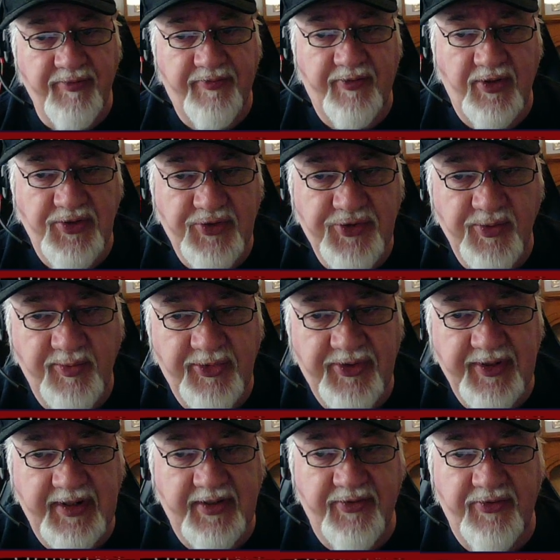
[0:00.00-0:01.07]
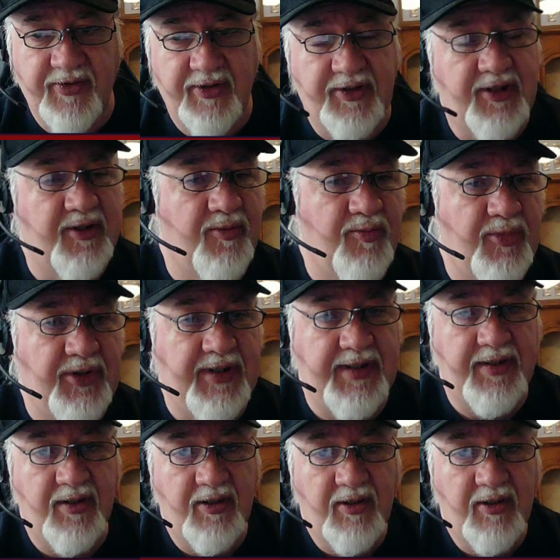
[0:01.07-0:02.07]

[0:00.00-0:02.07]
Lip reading: find something that can be